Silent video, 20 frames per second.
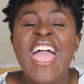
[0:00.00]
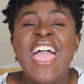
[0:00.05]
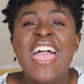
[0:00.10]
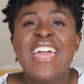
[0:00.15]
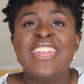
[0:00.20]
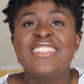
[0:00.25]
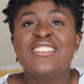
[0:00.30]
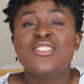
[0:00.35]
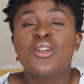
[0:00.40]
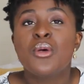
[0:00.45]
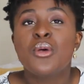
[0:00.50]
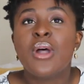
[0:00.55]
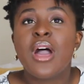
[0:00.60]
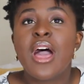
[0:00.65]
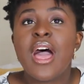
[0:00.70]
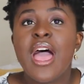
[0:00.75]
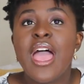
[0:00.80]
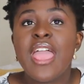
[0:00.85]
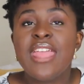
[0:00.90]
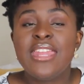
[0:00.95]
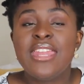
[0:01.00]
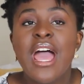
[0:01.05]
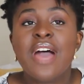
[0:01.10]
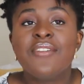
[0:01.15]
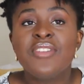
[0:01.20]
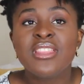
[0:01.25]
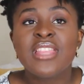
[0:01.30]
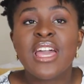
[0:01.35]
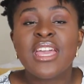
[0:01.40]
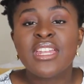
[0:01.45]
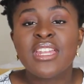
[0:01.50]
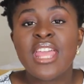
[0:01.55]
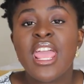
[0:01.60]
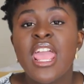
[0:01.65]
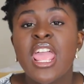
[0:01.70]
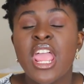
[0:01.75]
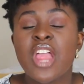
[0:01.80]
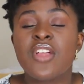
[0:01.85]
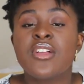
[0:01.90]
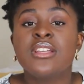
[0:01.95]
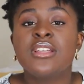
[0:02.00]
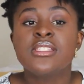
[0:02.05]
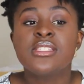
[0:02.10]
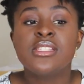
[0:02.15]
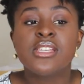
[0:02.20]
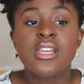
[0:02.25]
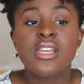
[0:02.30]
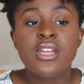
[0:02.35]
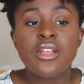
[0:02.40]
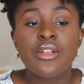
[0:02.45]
And so, and having that inherent